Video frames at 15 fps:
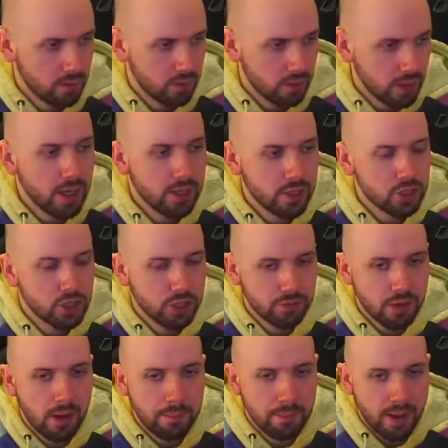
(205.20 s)
Yeah, you should have
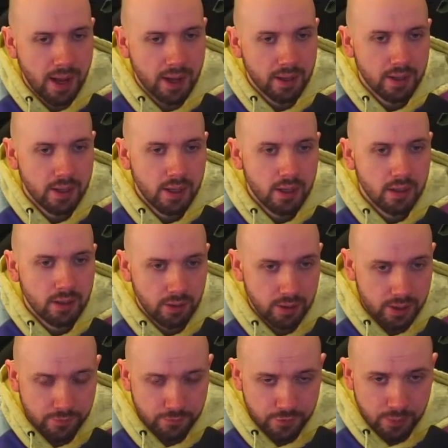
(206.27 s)
gone back. Like,
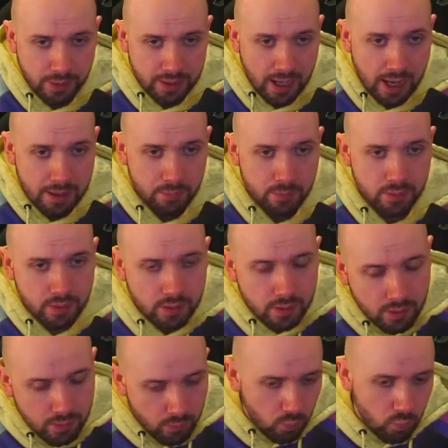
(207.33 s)
if you had
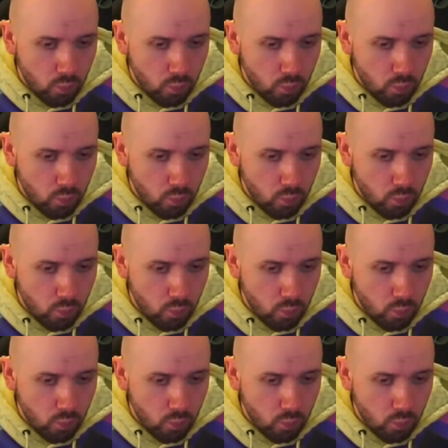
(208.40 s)
like,